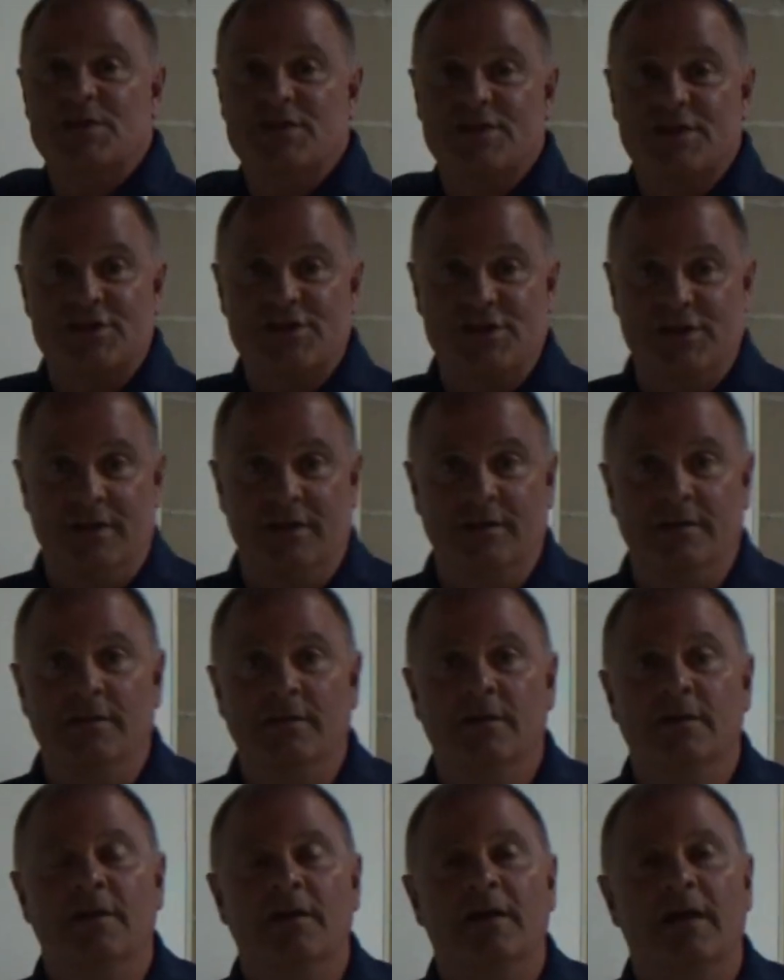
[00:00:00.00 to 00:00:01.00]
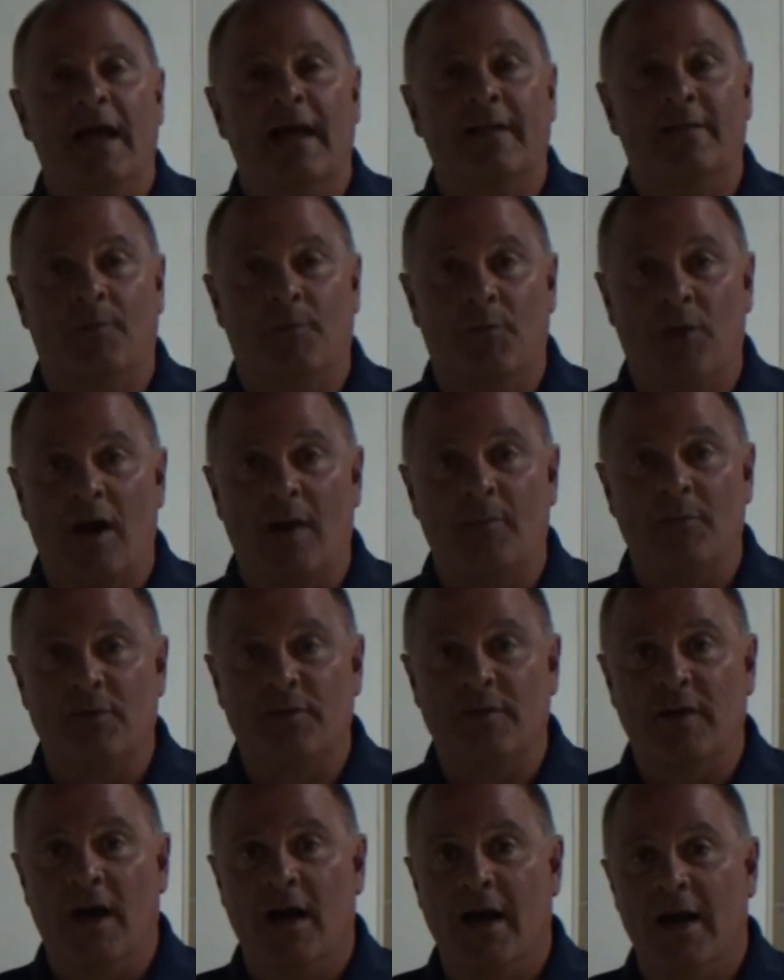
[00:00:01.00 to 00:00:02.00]
position at the
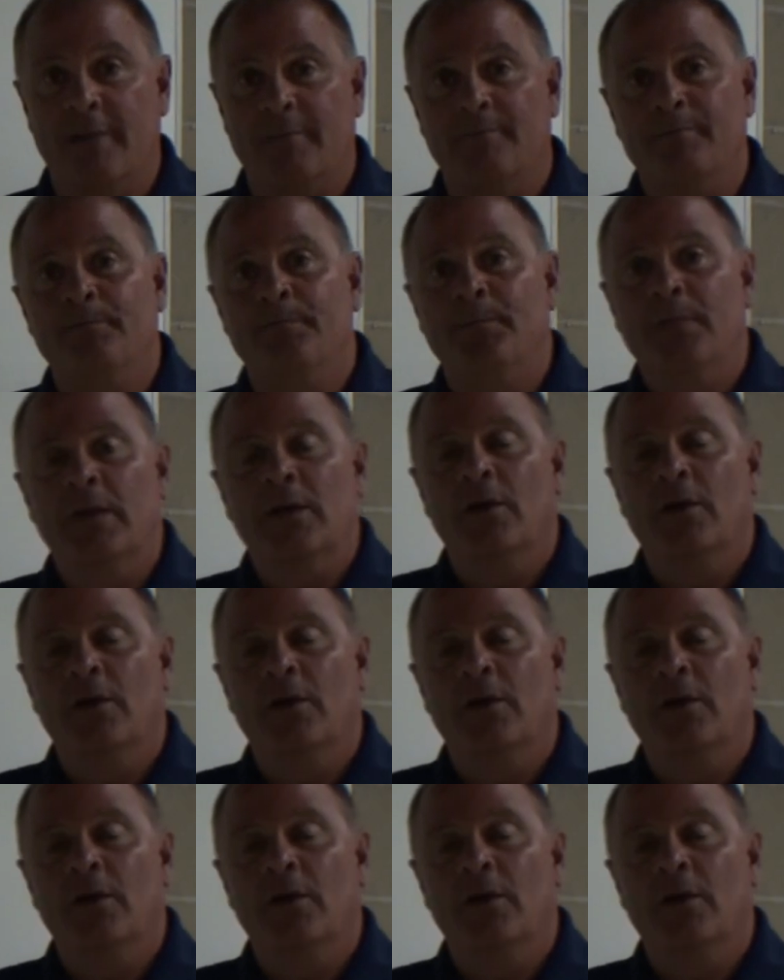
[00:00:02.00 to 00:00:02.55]
proper time,